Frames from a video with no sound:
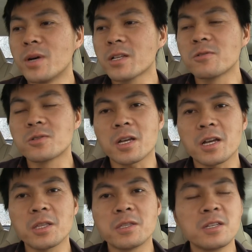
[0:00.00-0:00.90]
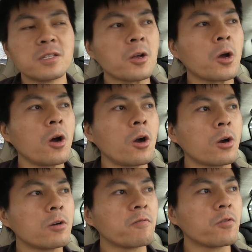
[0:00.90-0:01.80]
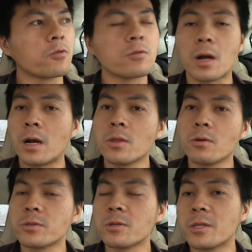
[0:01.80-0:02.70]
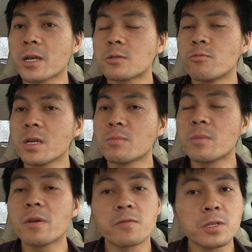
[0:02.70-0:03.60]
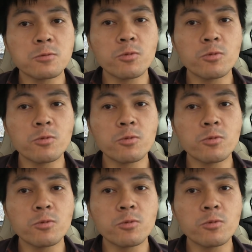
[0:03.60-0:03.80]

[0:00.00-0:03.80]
Marcus, I kind of need a car for, I don't know, until next week, maybe for this